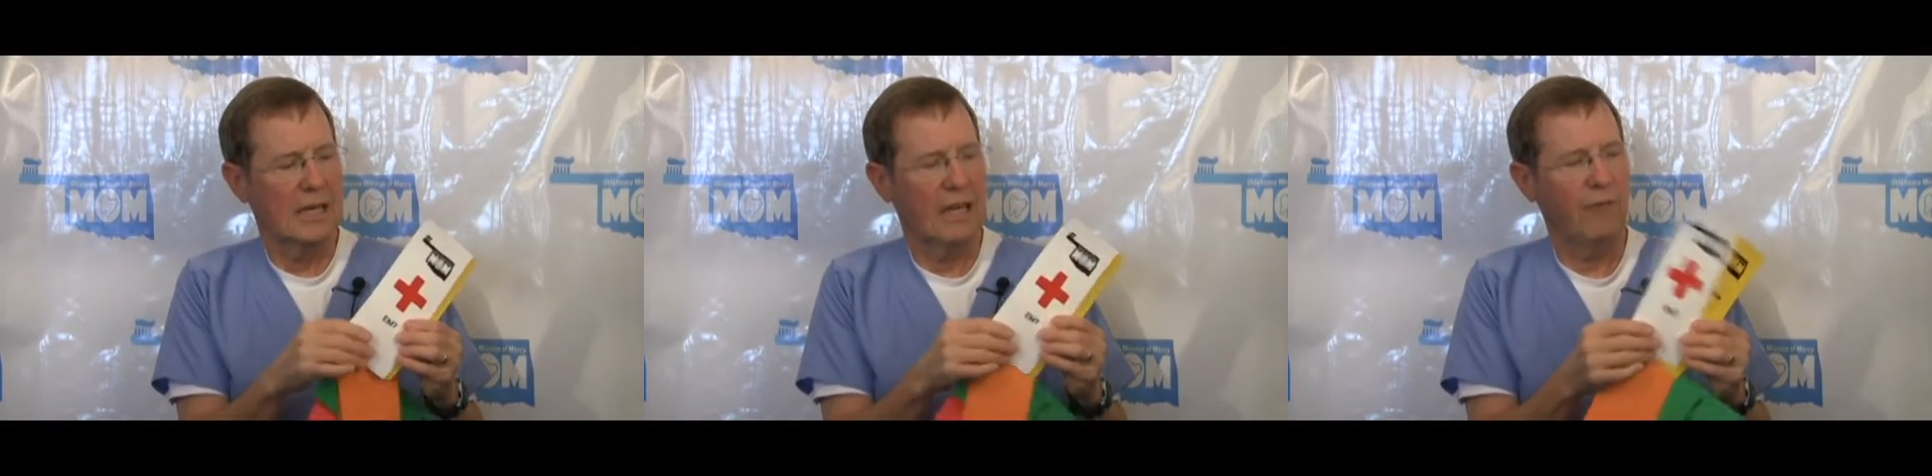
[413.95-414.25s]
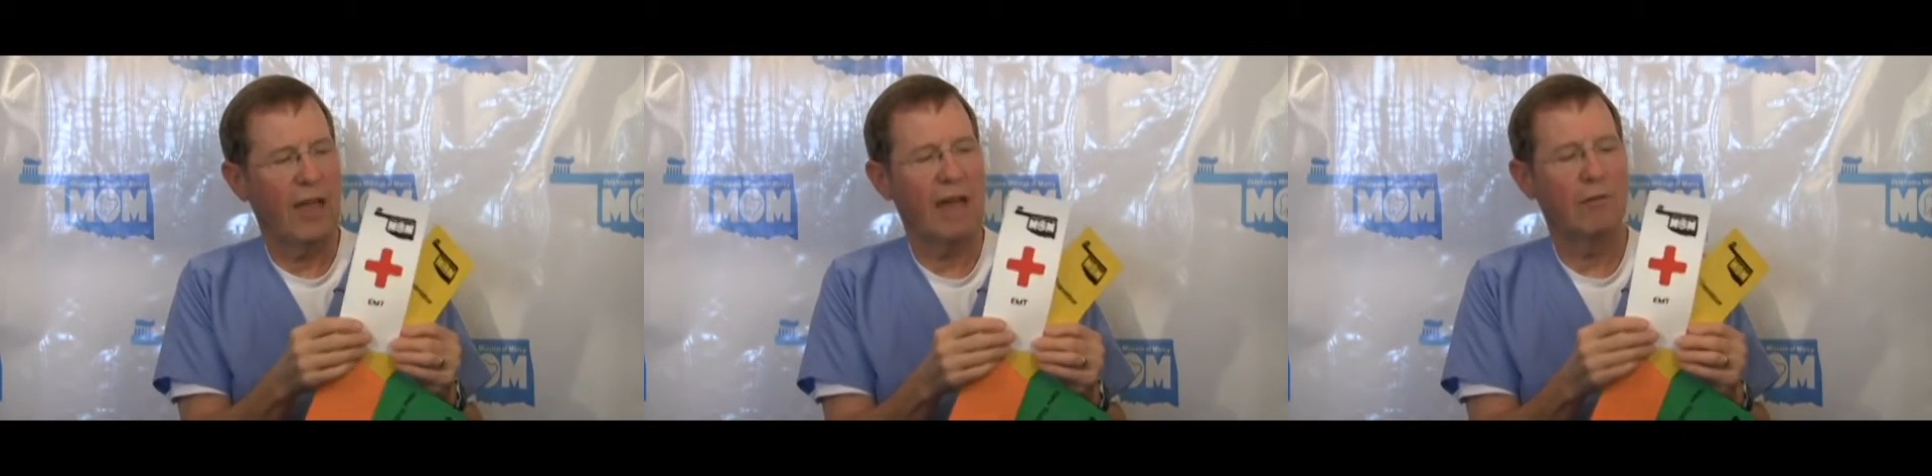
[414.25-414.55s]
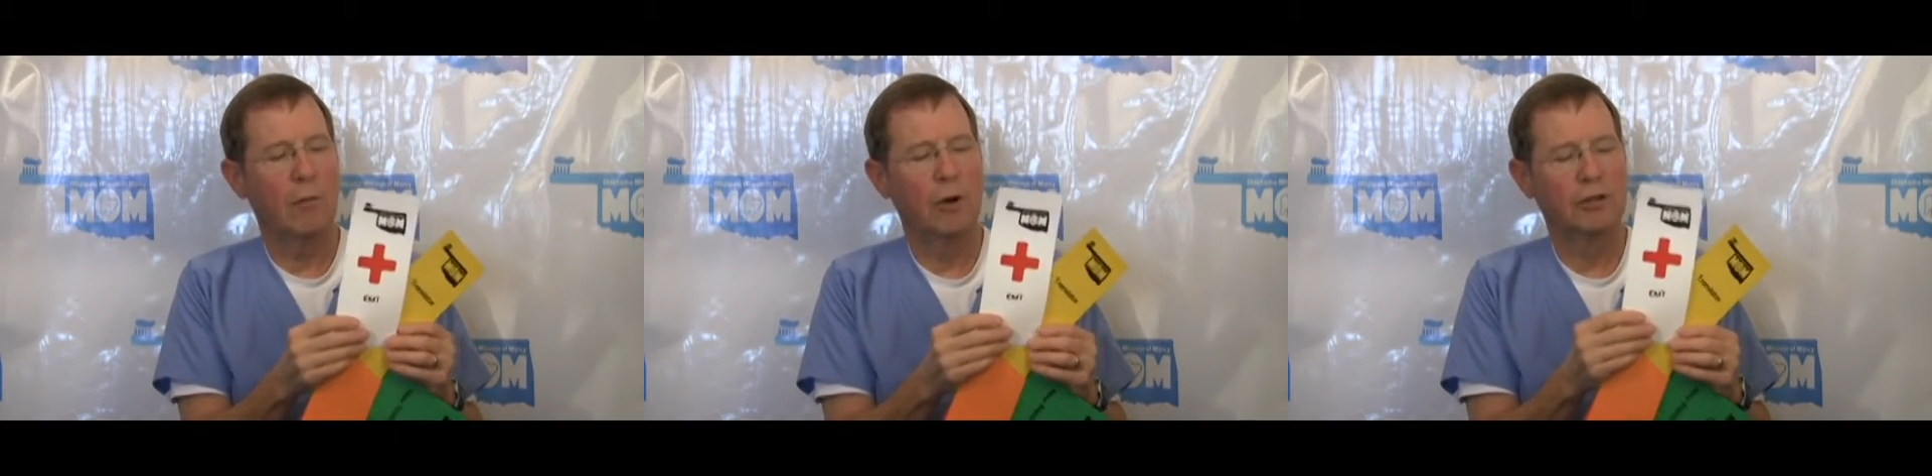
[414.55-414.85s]
If you
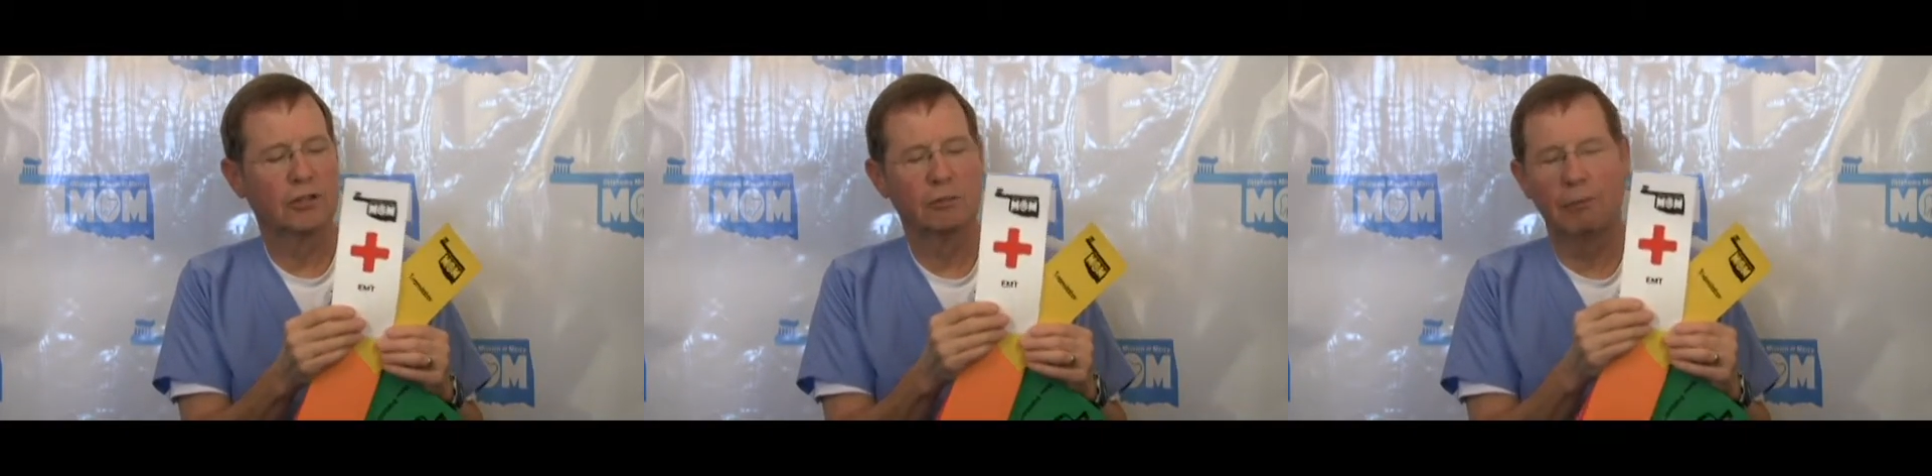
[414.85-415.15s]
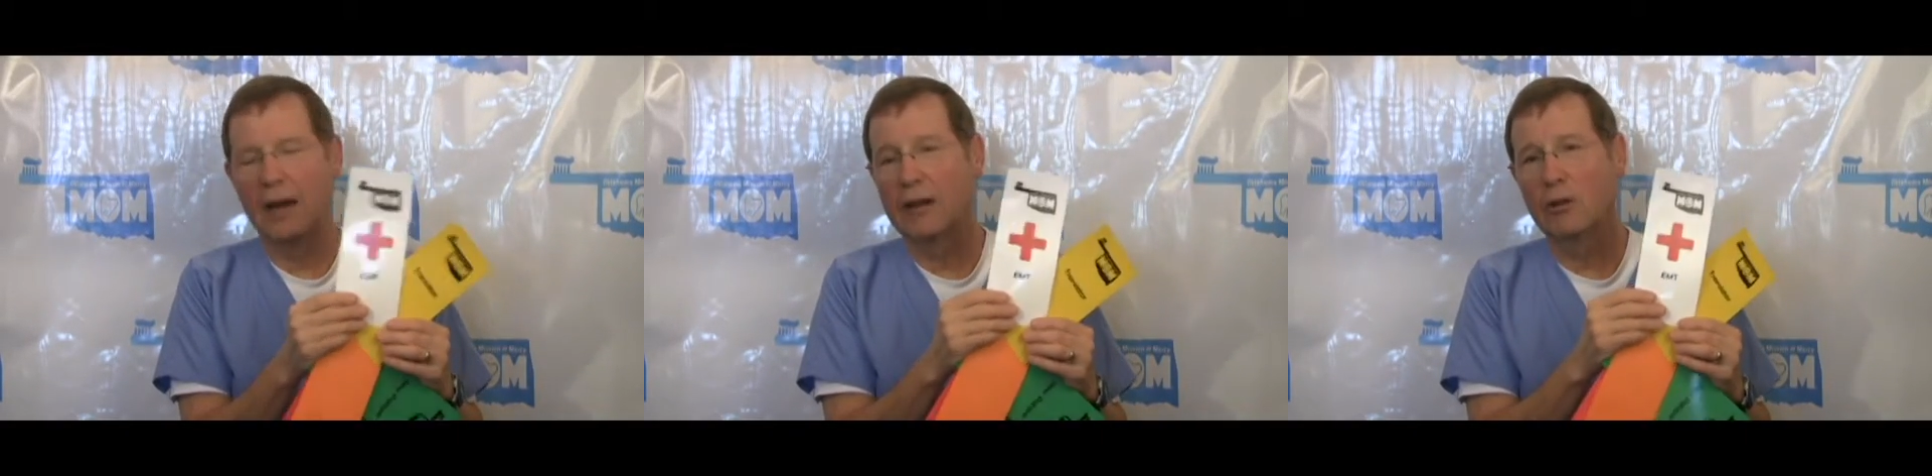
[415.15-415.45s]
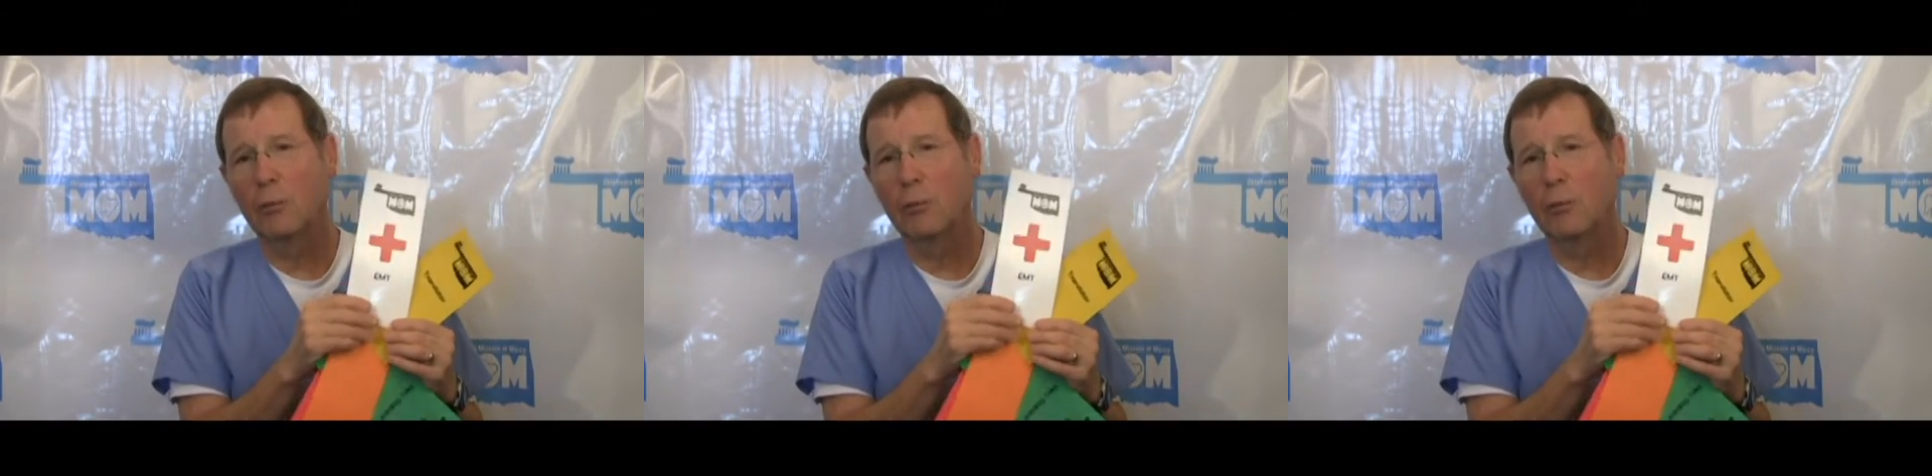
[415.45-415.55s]
have a medical